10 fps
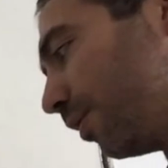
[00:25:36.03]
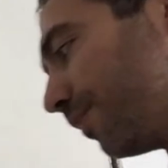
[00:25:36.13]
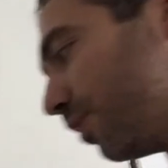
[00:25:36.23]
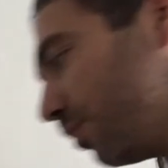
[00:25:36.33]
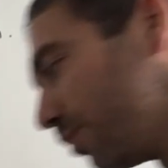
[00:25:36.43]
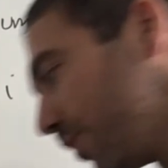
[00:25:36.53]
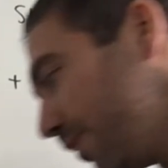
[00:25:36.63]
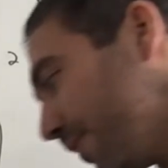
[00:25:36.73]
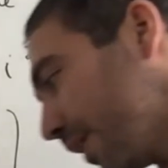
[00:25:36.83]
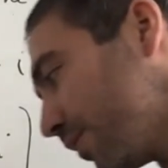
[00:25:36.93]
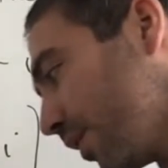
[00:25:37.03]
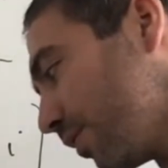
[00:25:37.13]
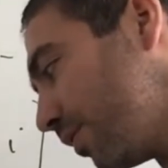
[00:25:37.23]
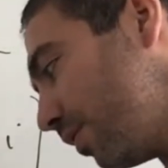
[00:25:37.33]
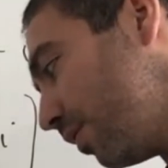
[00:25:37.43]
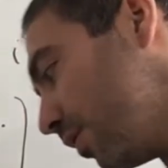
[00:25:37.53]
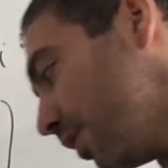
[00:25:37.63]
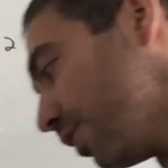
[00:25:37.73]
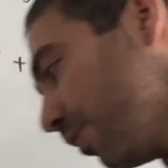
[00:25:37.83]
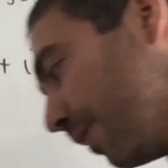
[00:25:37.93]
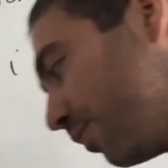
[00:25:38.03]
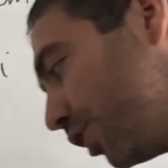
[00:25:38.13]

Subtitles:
we have to do is really factor out, we have to